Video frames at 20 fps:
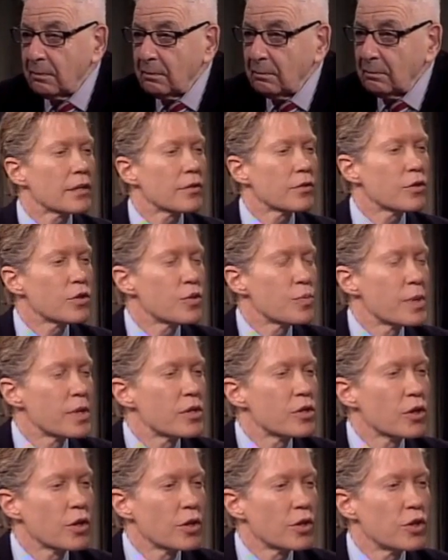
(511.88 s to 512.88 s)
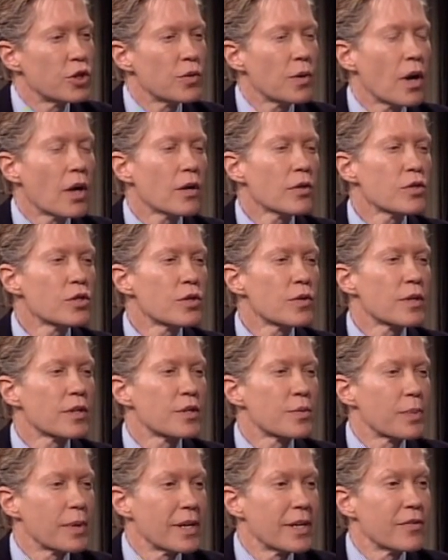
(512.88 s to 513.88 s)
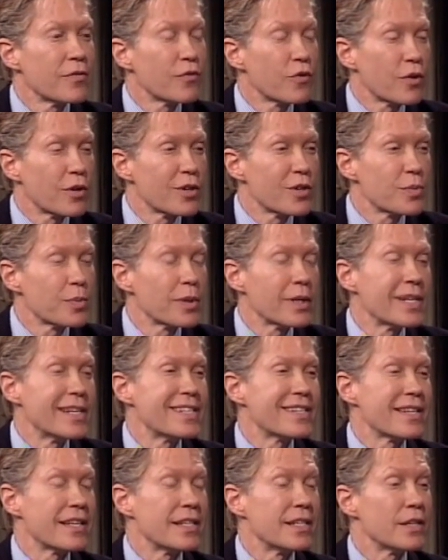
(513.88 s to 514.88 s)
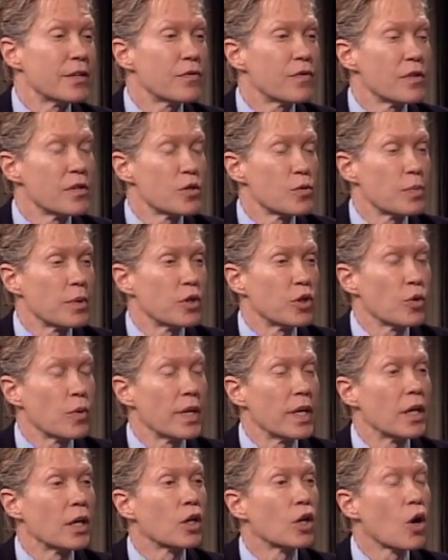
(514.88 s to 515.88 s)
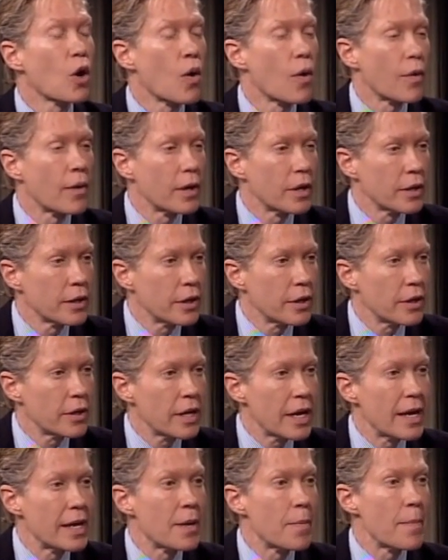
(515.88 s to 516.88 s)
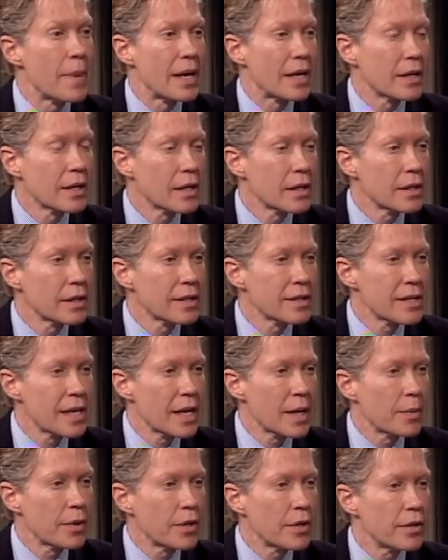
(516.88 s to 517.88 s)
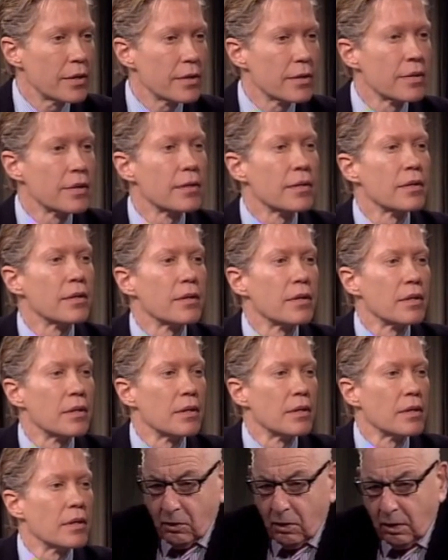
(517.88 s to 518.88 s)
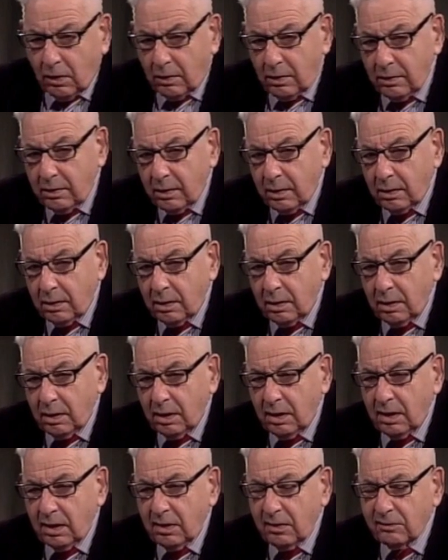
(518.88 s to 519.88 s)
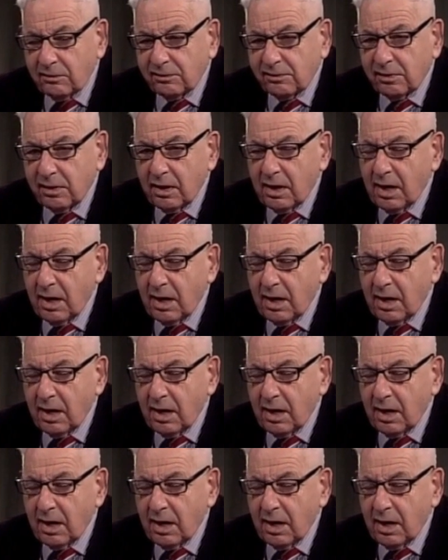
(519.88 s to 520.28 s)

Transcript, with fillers: Dr. Spitz, could you also explain for us, please, the difference between a coroner and a medical examiner? A coroner is